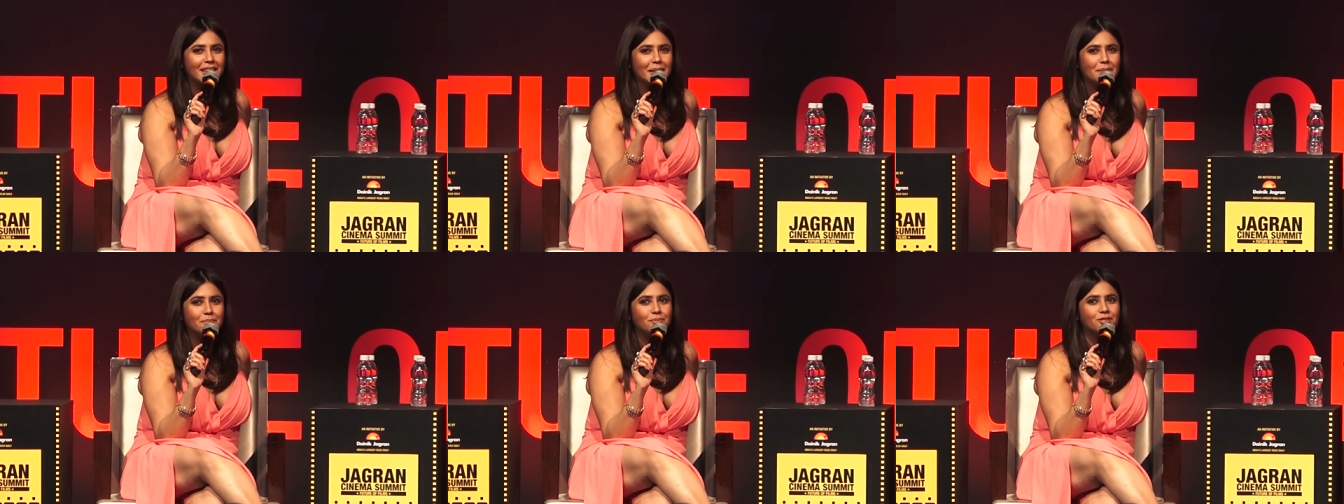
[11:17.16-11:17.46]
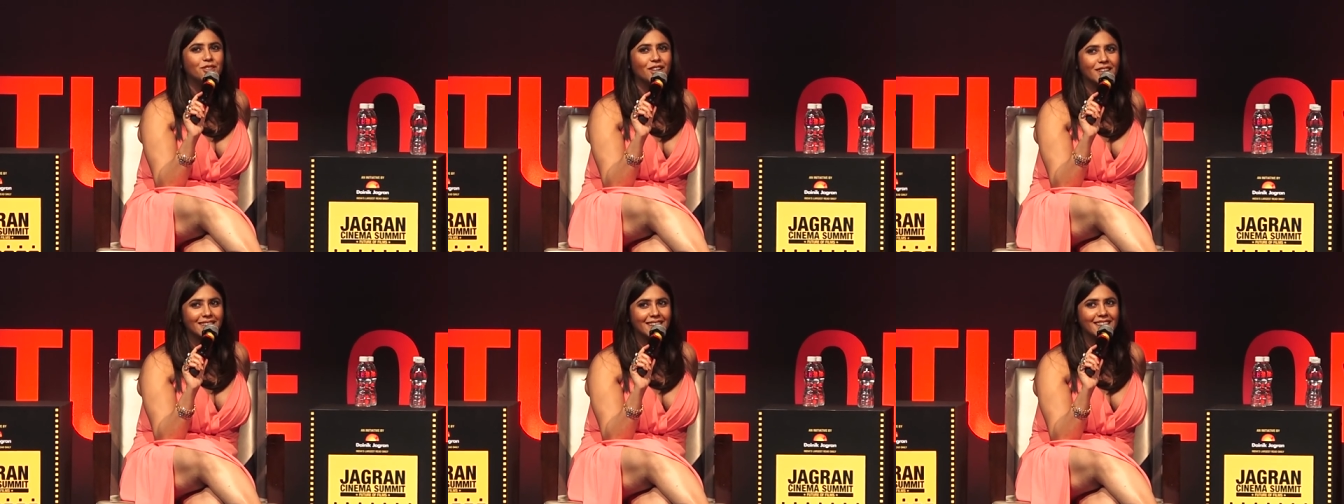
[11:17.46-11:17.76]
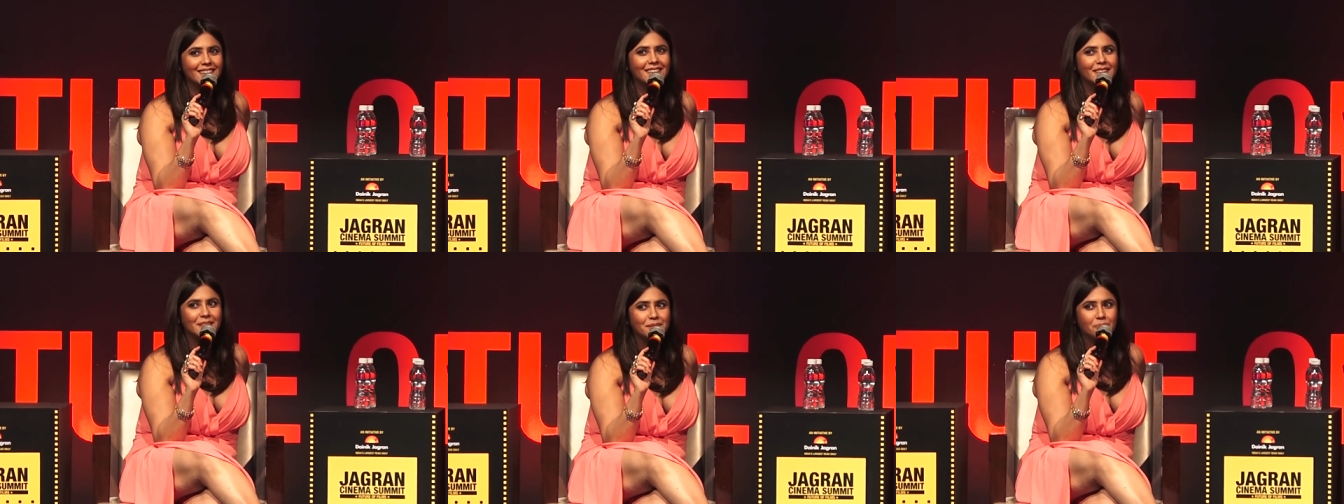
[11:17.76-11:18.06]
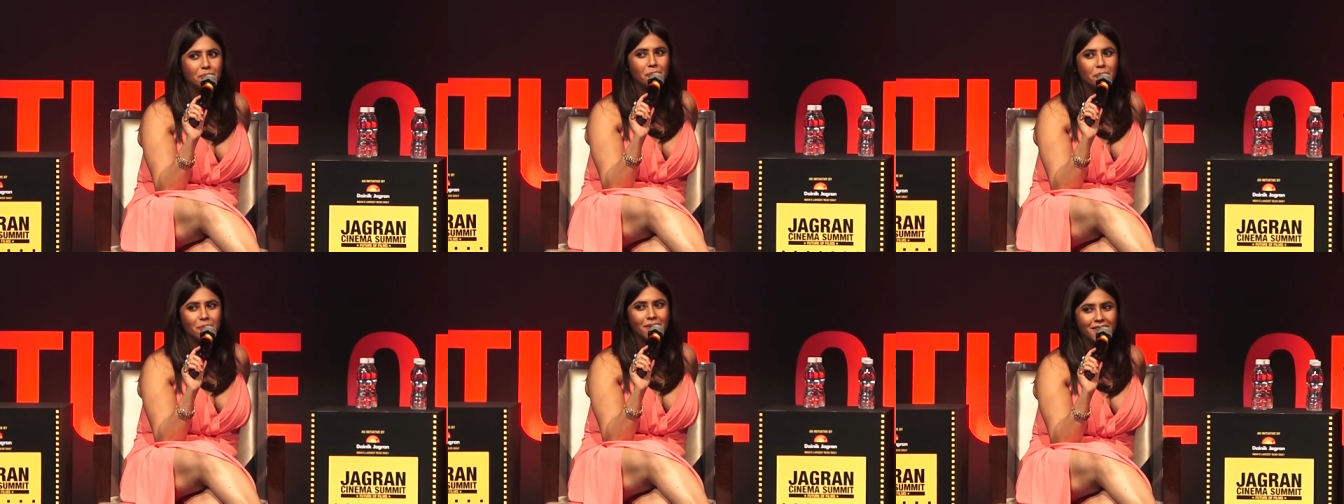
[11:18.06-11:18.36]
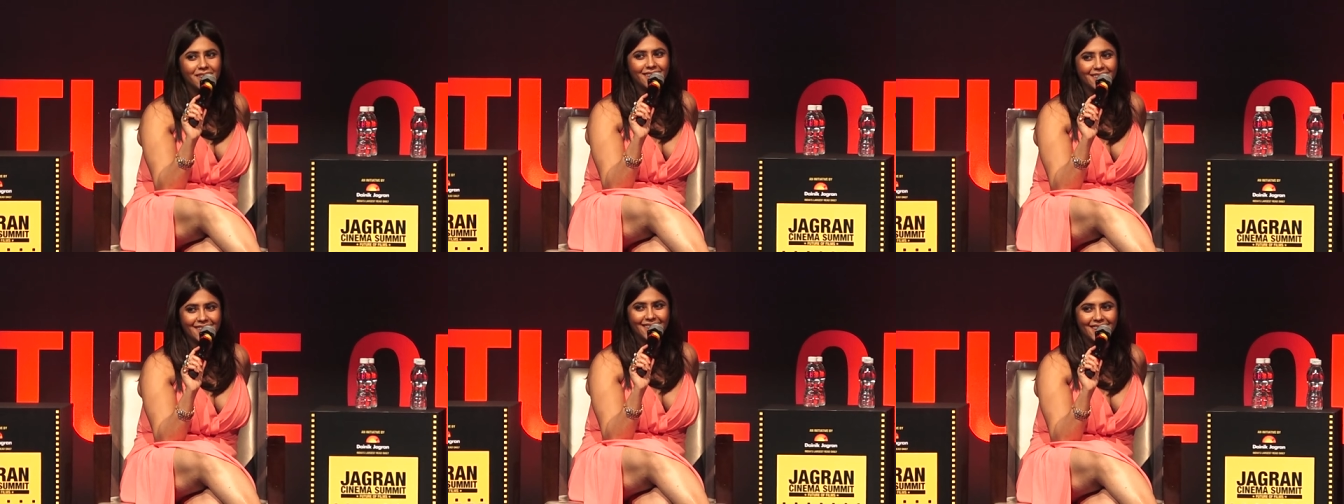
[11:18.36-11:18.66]
keep short at this
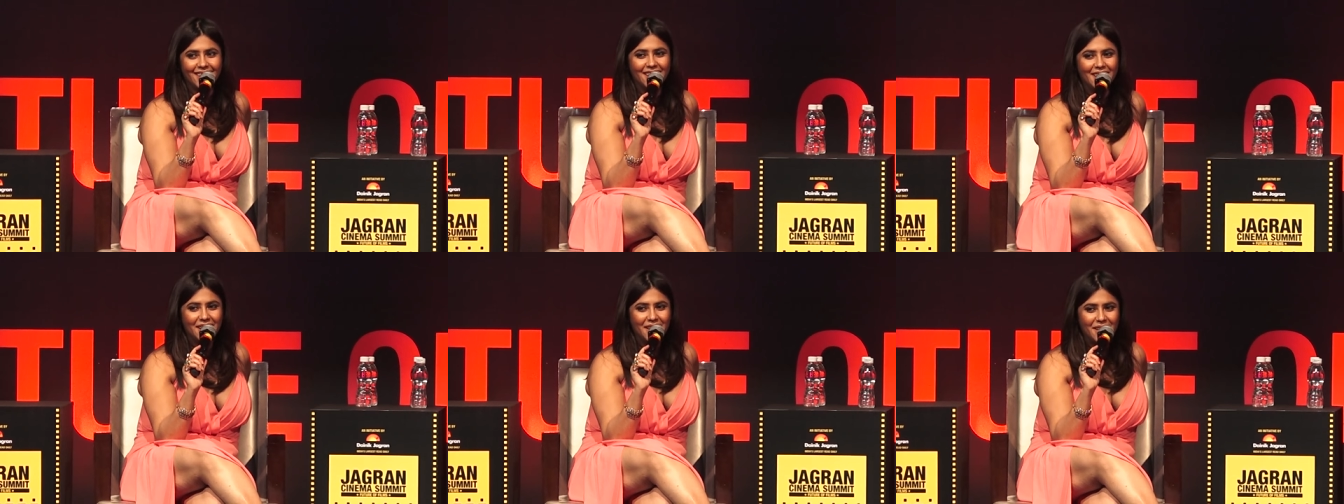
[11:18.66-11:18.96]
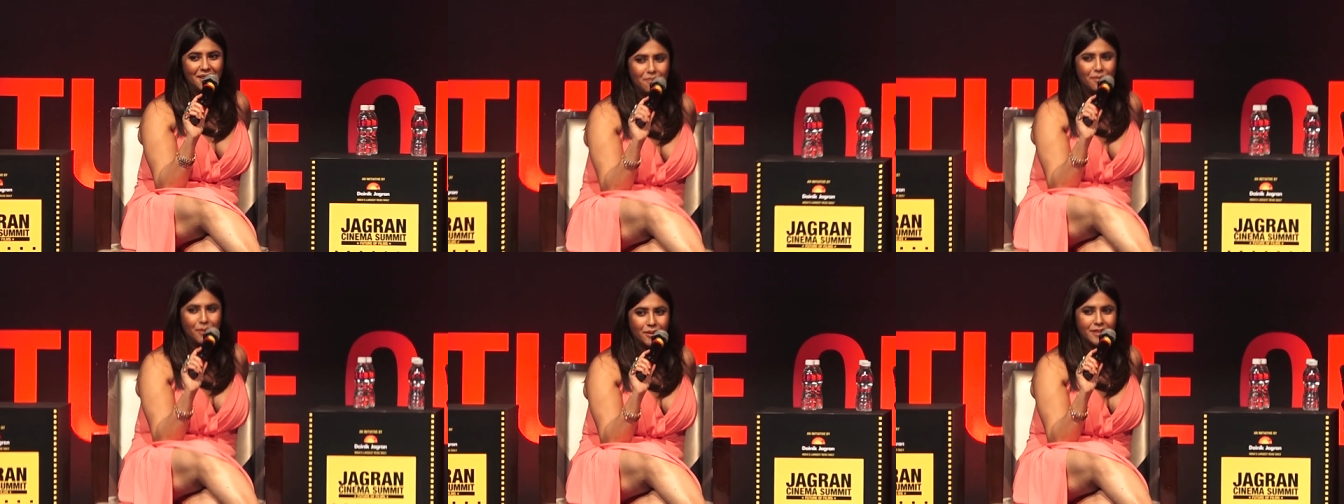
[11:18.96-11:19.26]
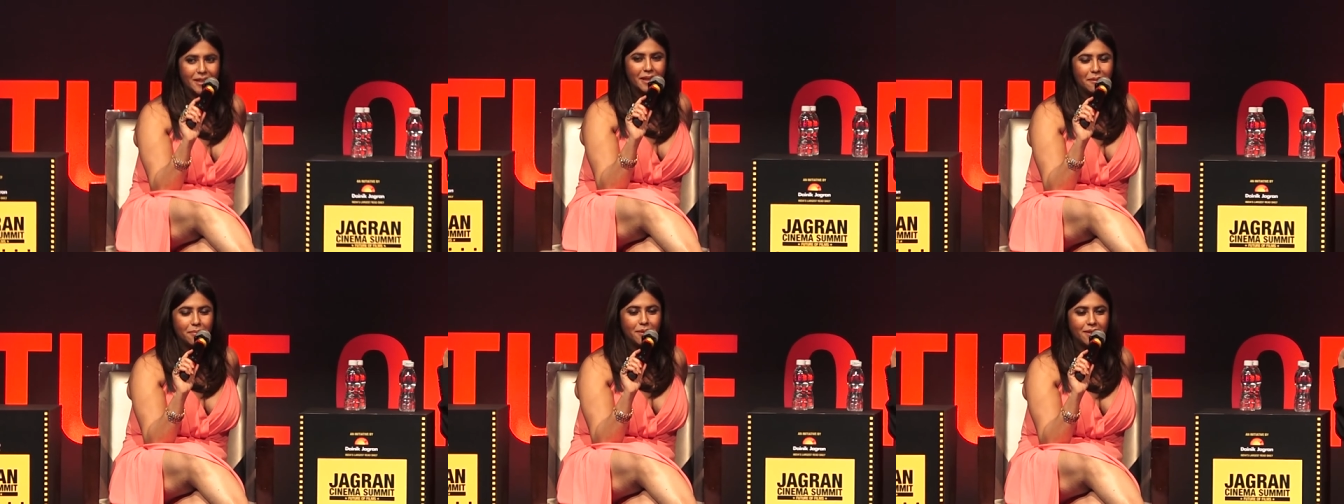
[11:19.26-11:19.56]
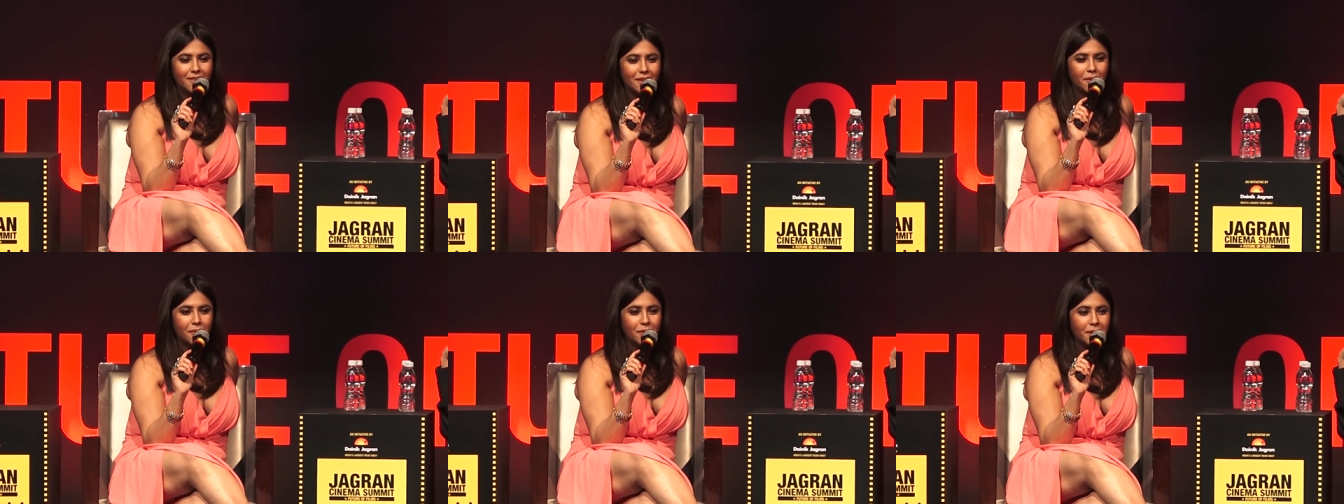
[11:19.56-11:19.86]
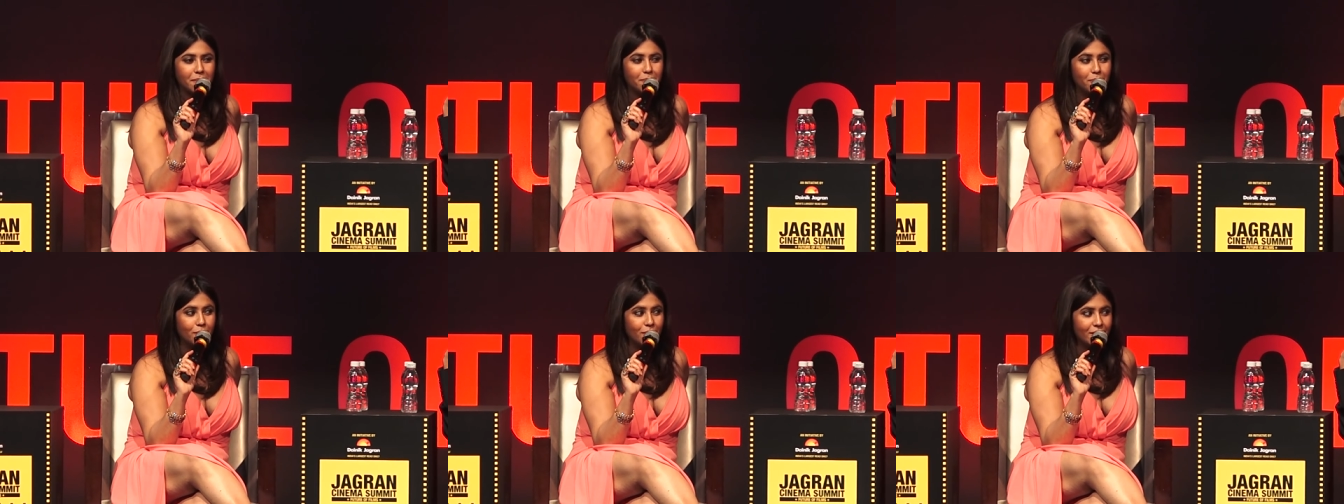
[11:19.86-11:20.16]
moment because I'll be
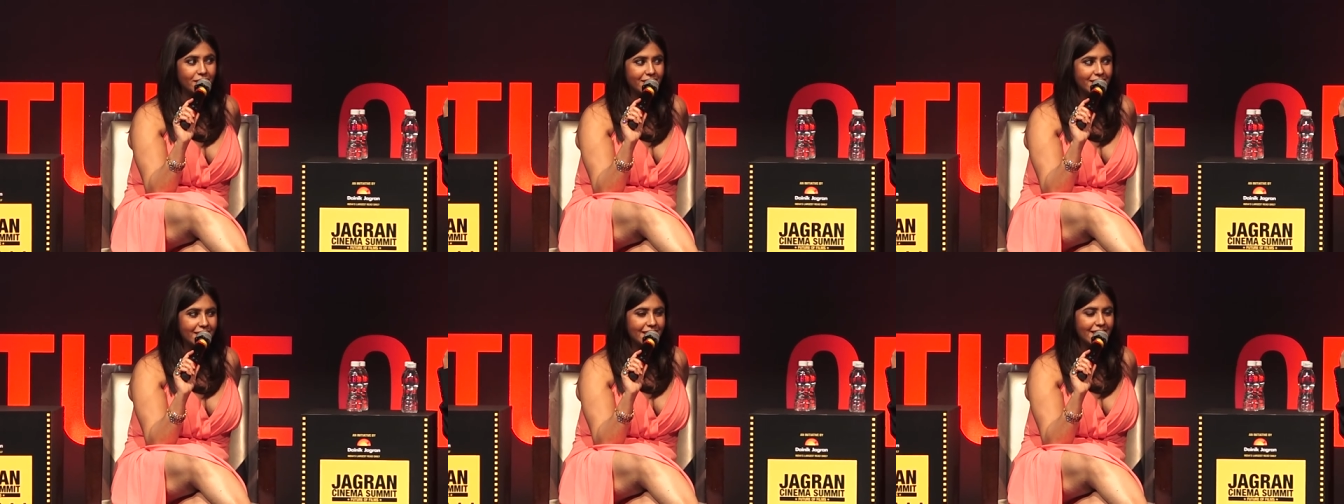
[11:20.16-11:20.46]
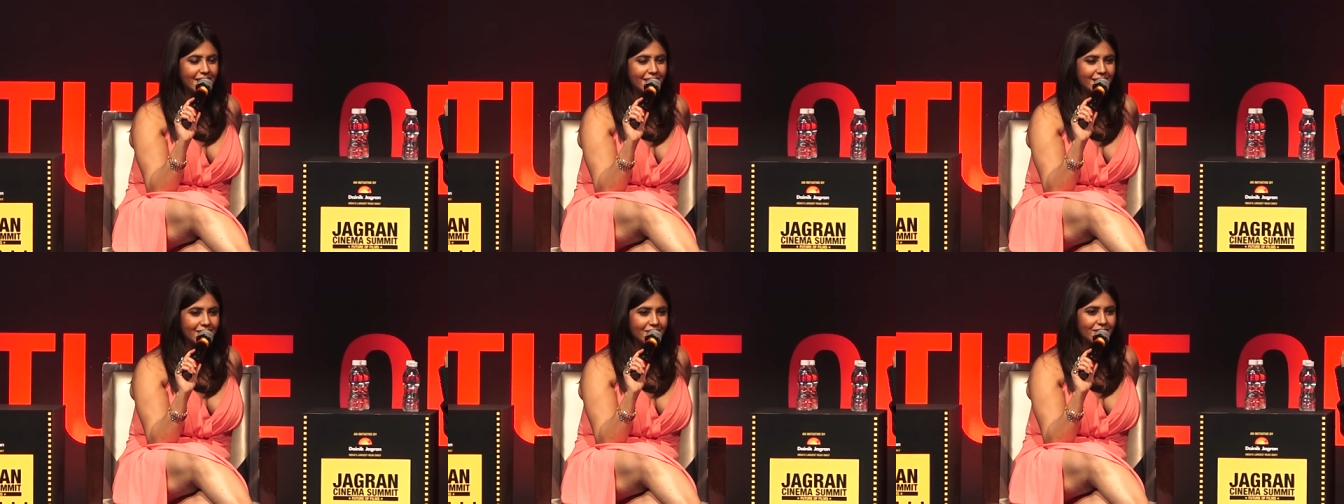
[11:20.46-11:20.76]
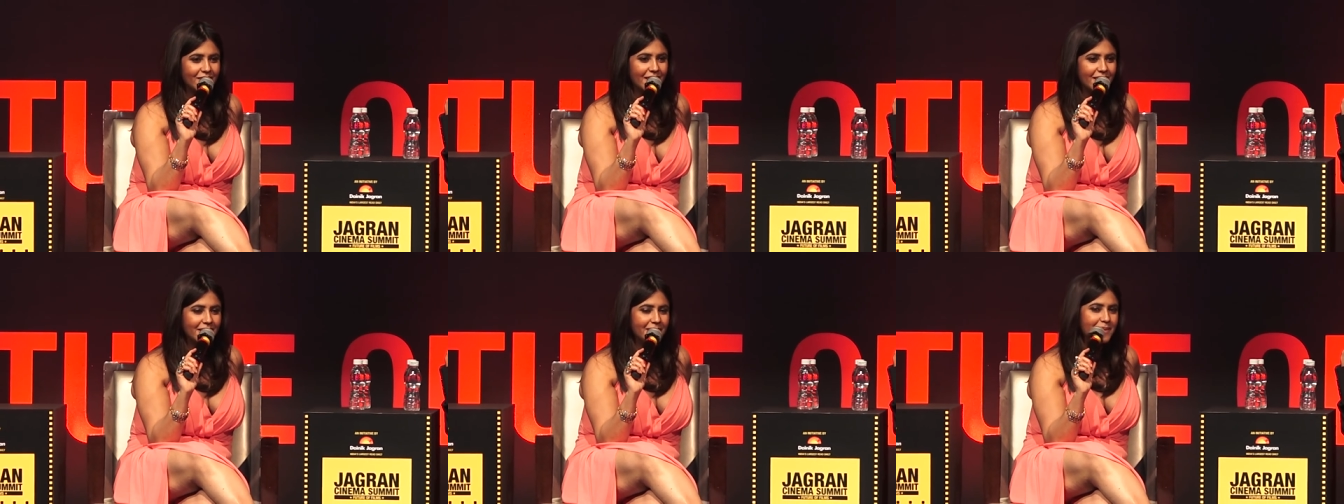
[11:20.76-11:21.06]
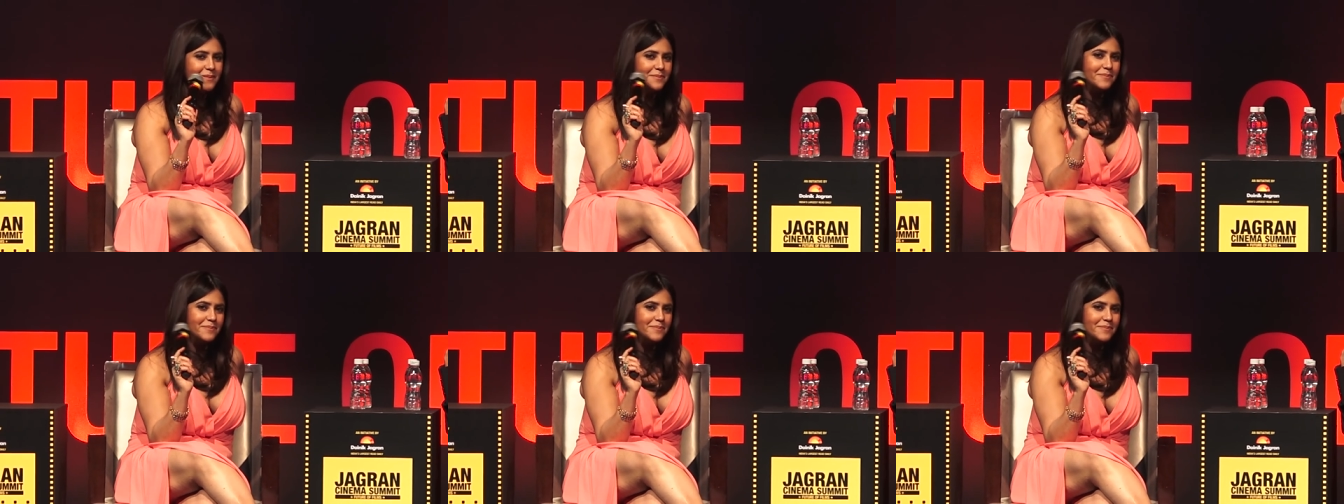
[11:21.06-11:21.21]
sounding politically incorrect.